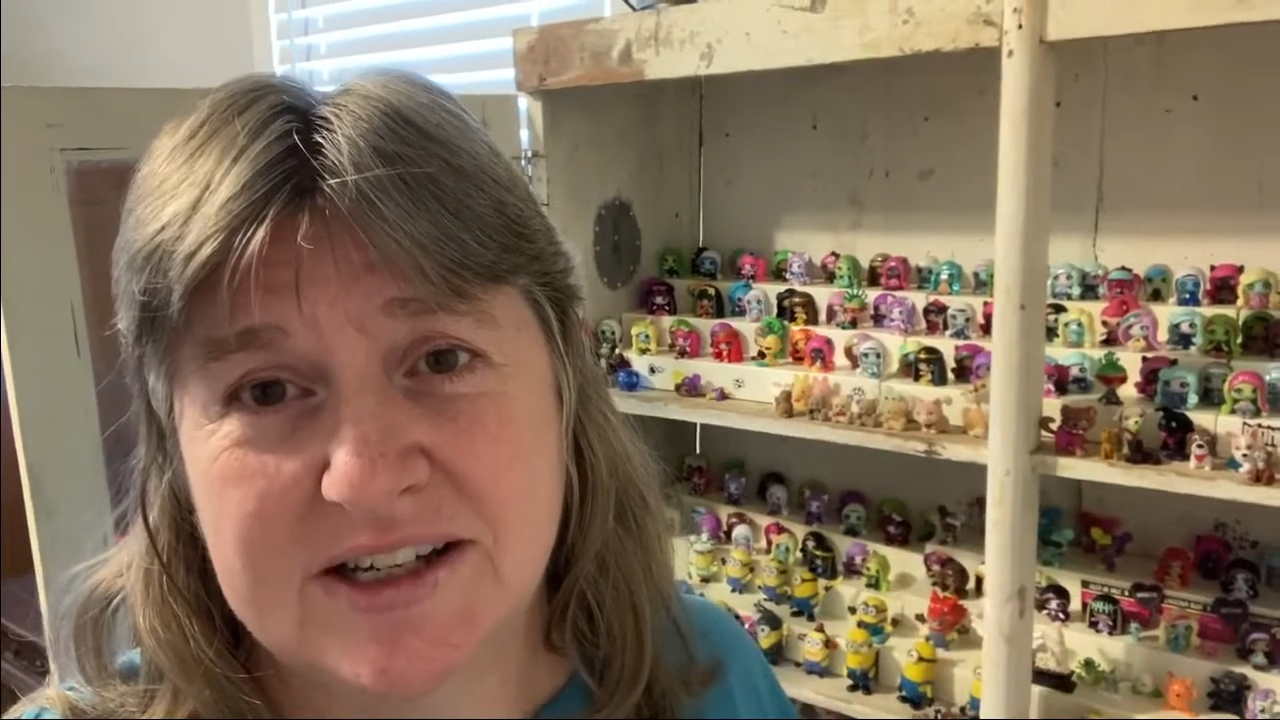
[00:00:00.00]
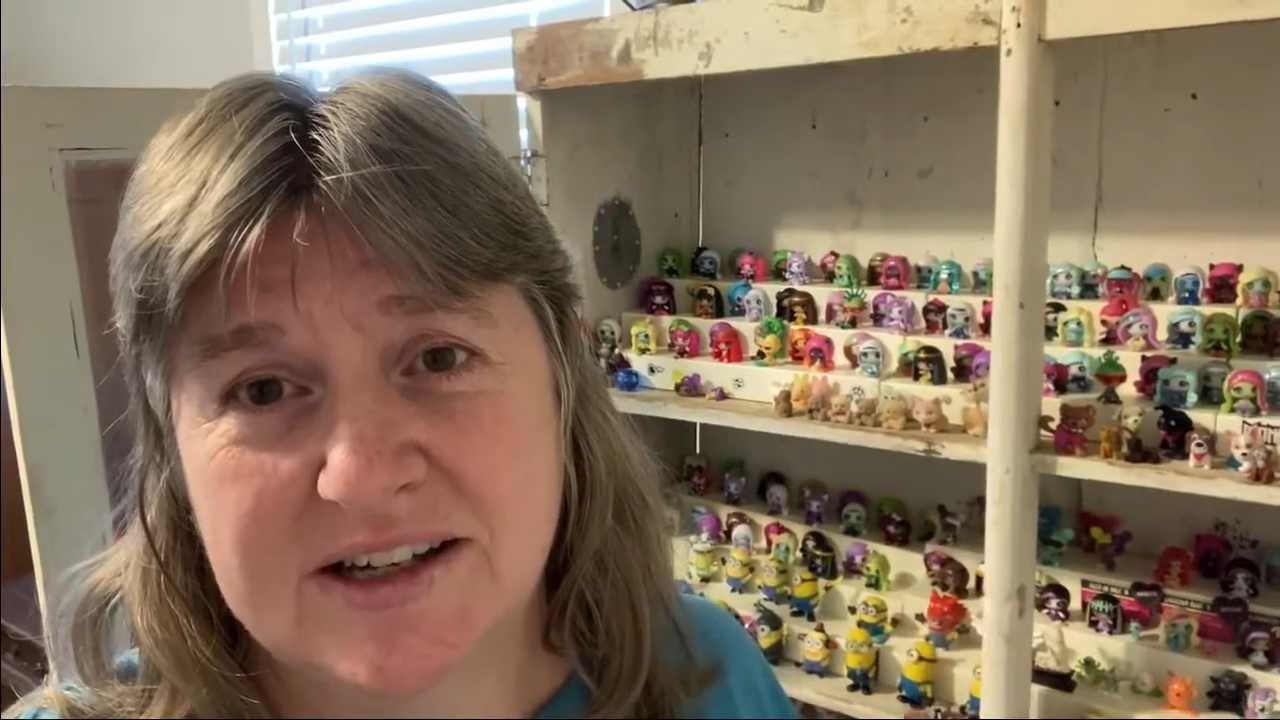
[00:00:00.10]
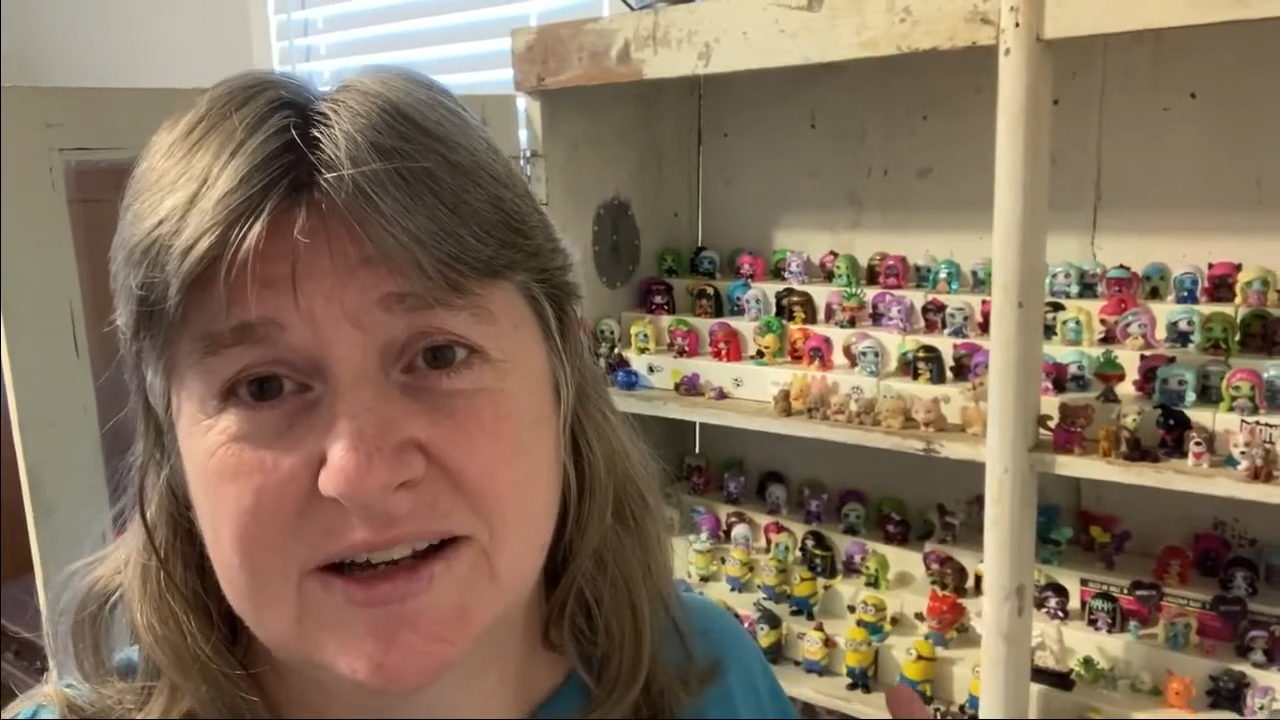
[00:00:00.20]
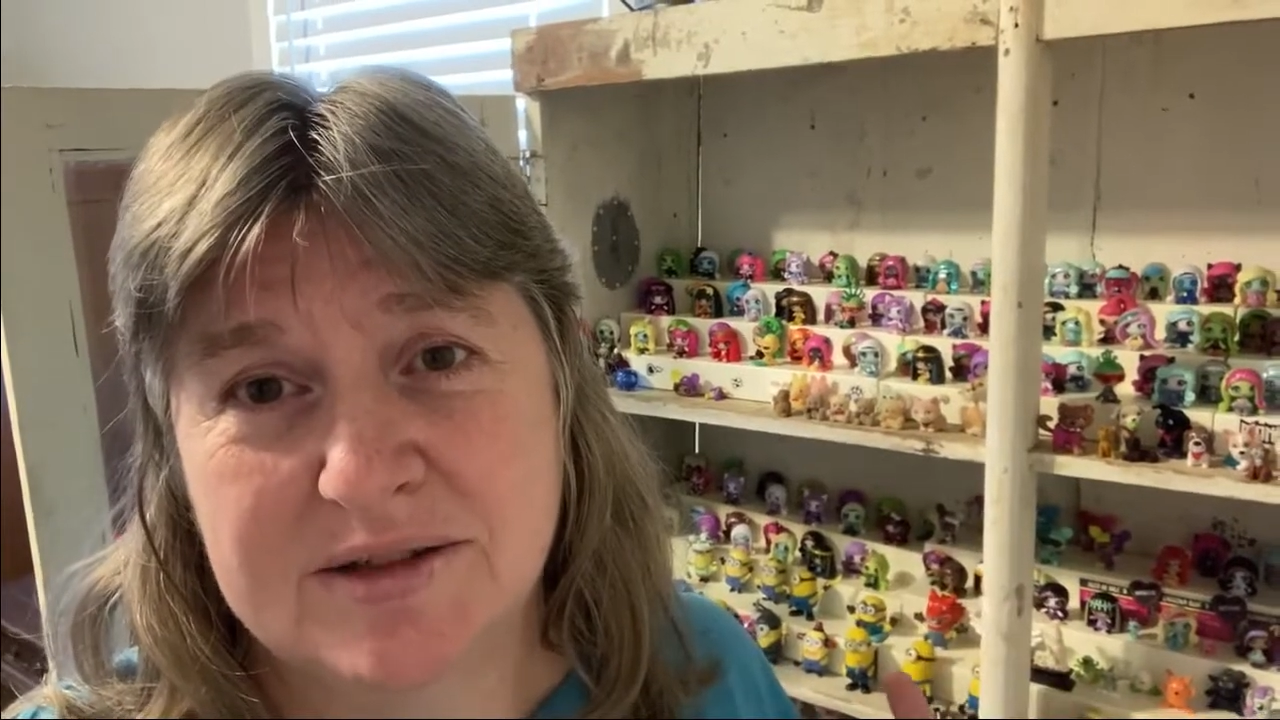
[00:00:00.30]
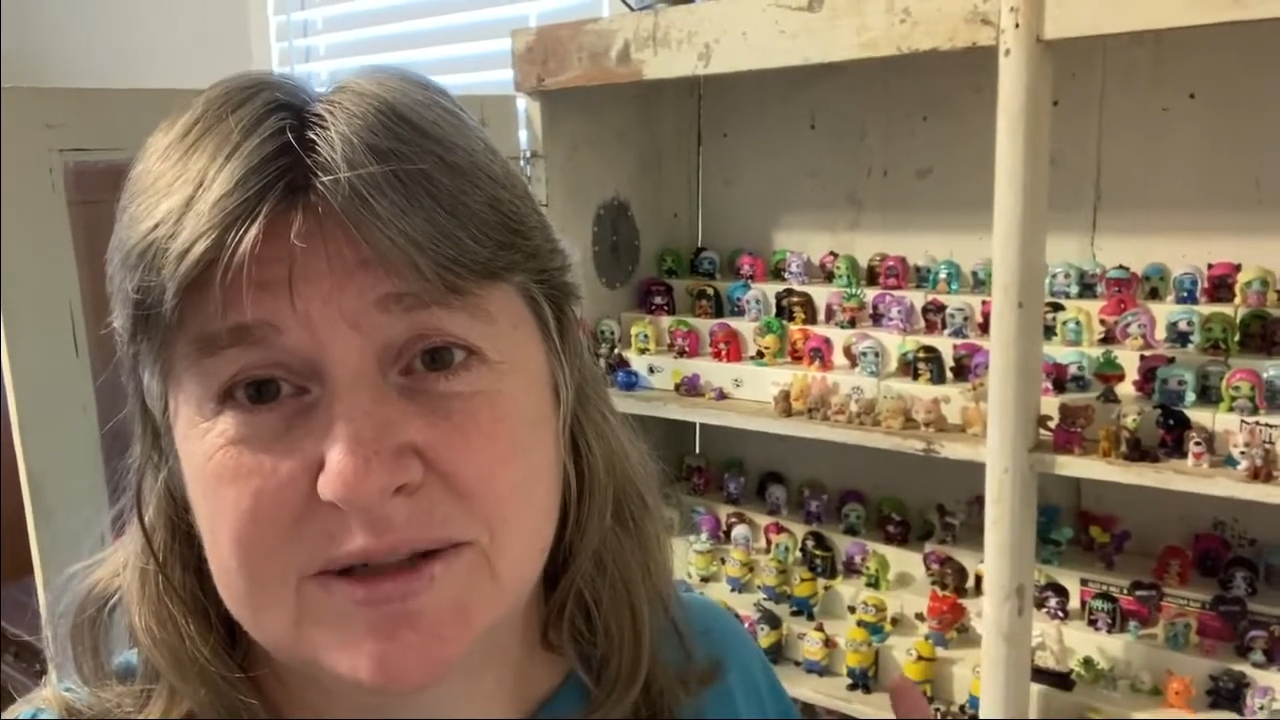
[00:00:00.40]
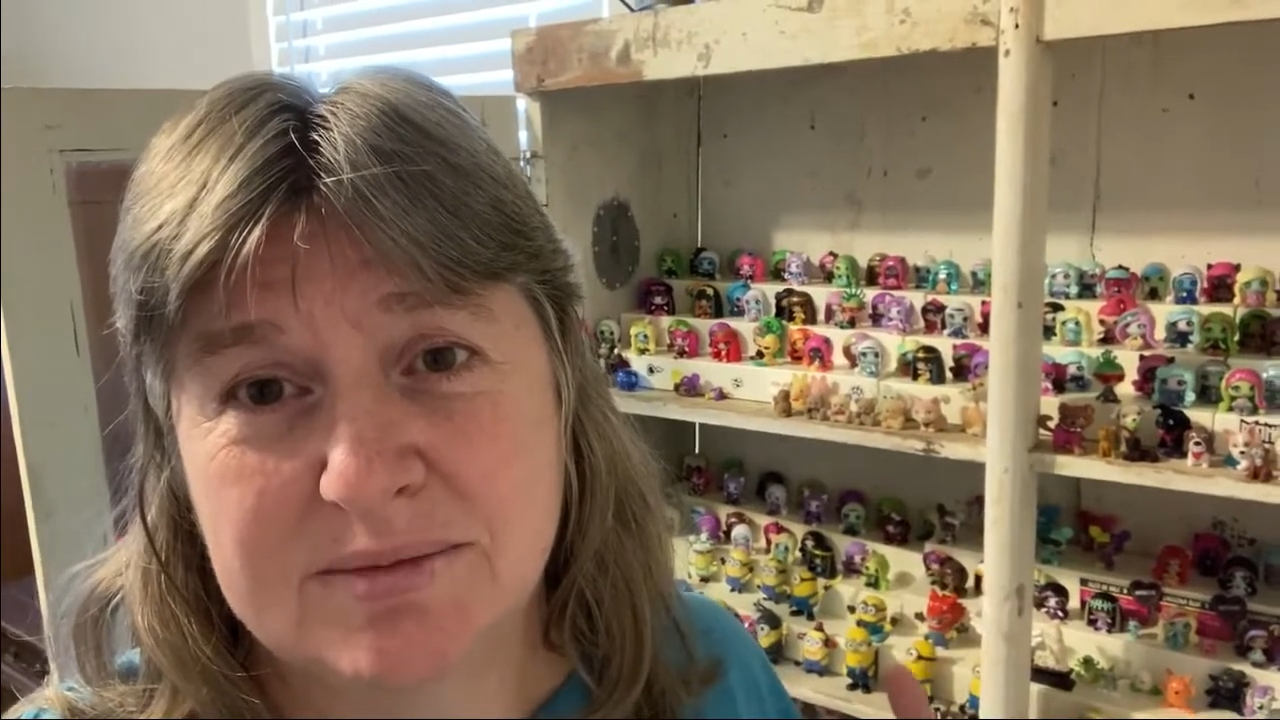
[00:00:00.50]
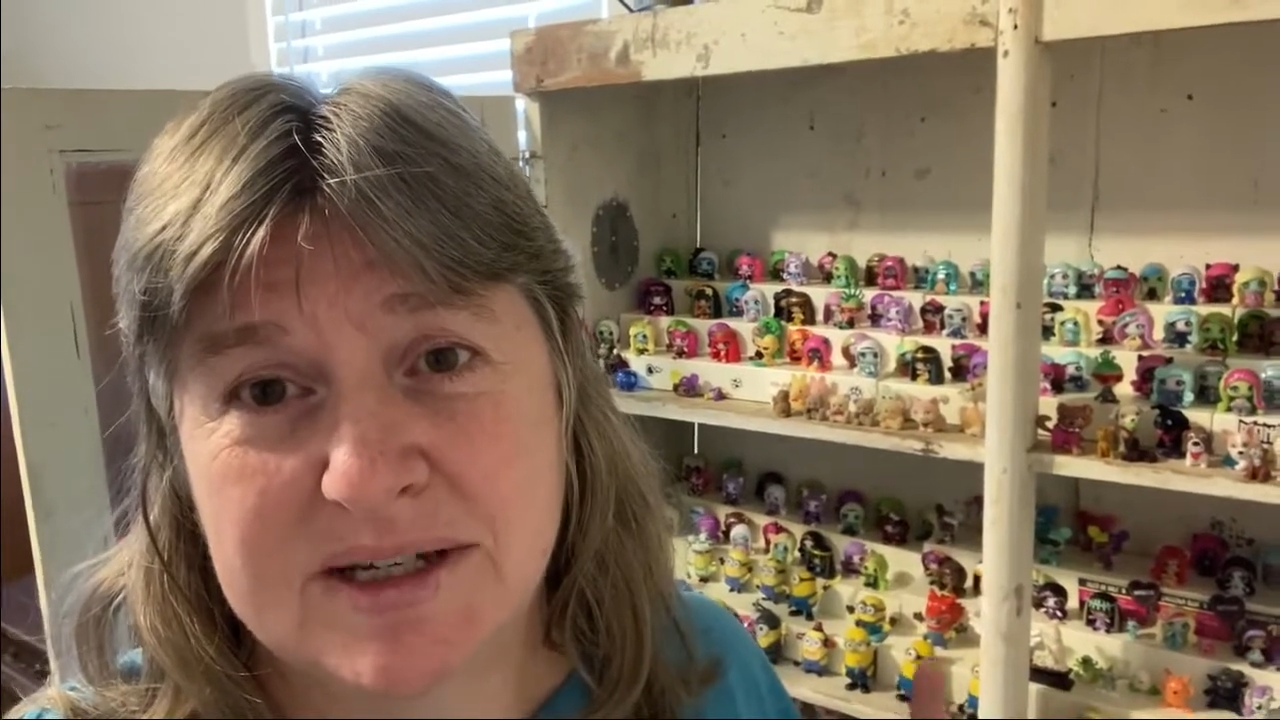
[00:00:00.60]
I got some